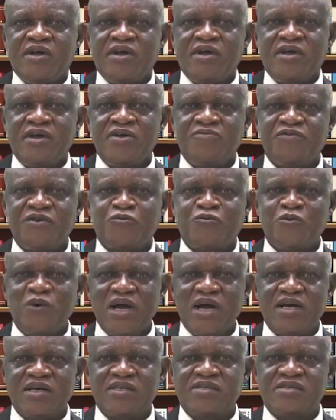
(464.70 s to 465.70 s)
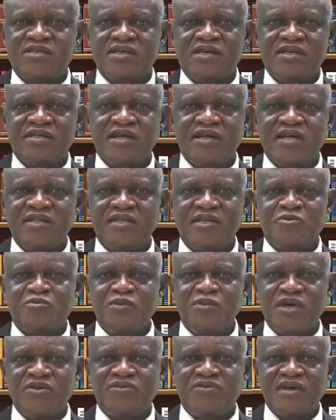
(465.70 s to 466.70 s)
If it works, then it
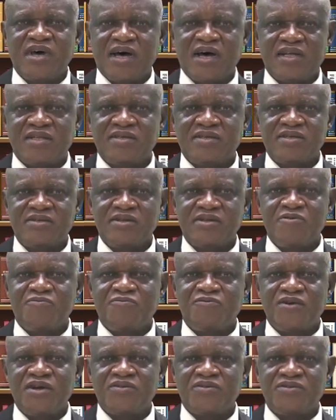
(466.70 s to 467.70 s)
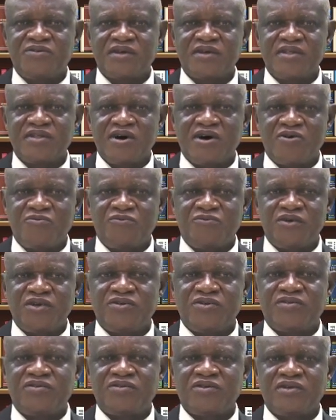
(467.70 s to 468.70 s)
means that the phrase is a noun
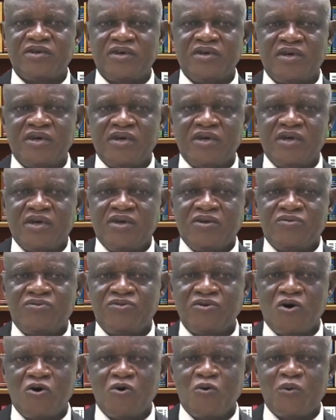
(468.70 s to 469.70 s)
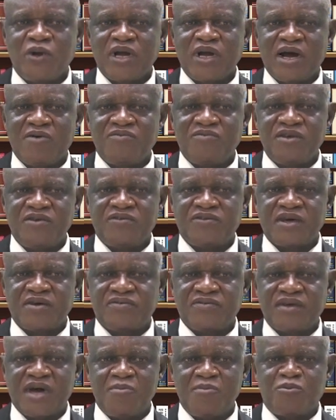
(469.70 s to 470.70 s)
phrase. So we have this
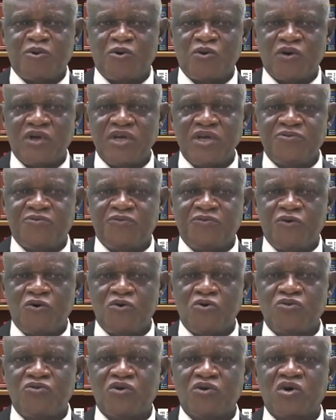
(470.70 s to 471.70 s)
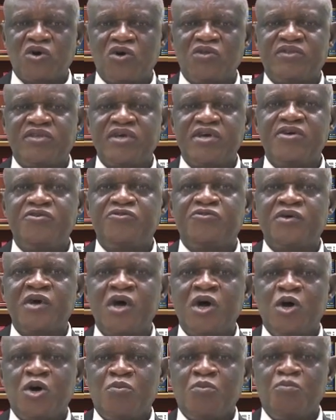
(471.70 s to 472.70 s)
example. His food contains
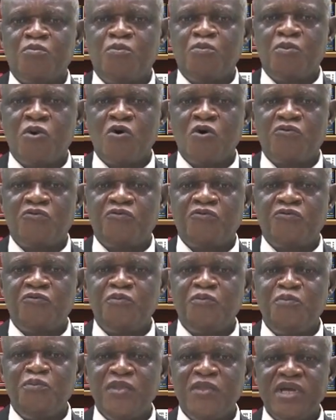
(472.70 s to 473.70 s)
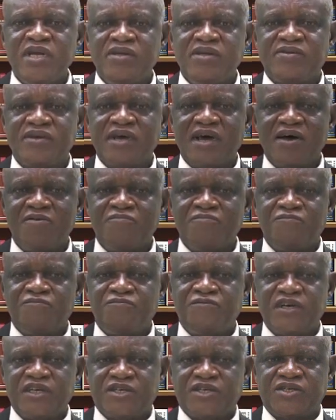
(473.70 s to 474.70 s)
both meat and
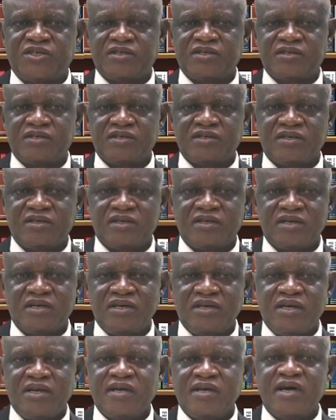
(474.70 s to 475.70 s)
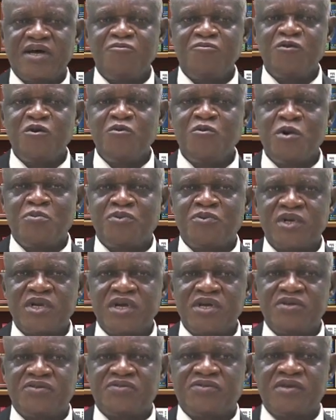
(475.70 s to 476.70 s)
fish. Can we
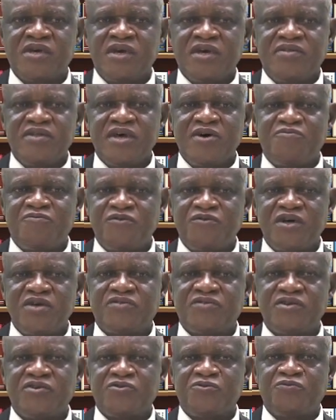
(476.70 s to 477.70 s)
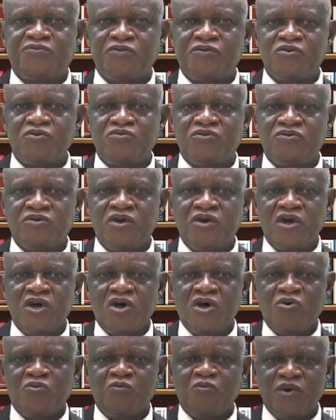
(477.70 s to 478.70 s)
replace the phrase his food
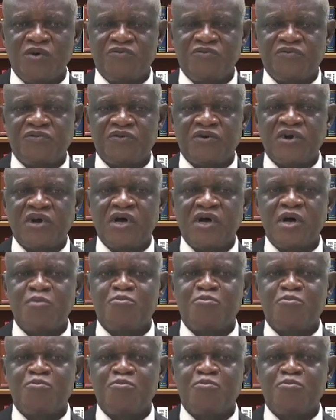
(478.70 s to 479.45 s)
with a